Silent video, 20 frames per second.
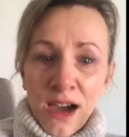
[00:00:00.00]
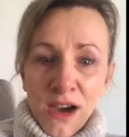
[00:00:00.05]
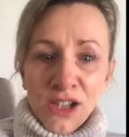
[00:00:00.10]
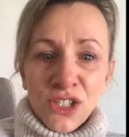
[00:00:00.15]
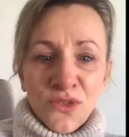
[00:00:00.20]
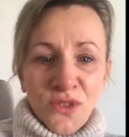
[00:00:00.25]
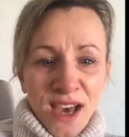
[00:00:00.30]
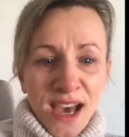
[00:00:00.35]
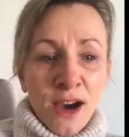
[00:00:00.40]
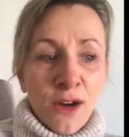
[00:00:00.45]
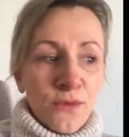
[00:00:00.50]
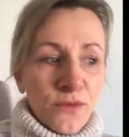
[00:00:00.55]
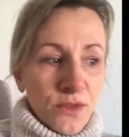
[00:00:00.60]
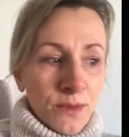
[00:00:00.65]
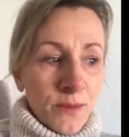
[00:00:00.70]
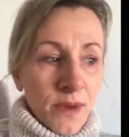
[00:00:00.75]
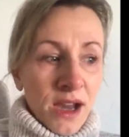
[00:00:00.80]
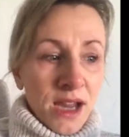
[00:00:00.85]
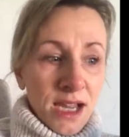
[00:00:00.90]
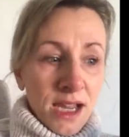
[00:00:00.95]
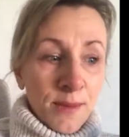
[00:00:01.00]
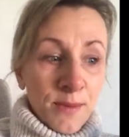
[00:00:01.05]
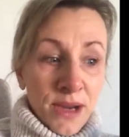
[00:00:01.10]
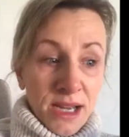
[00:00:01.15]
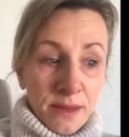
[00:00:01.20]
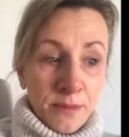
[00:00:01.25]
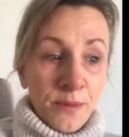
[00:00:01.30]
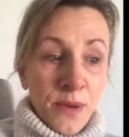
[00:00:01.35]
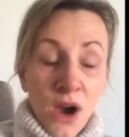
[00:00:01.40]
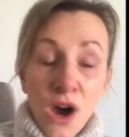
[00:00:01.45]
ask for help from my
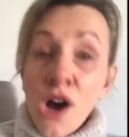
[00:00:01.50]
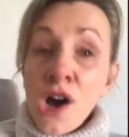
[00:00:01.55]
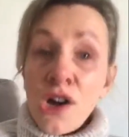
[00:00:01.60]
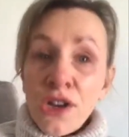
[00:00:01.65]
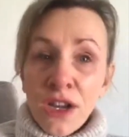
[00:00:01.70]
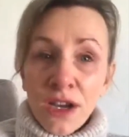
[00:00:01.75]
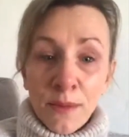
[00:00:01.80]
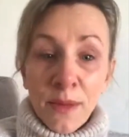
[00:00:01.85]
partner,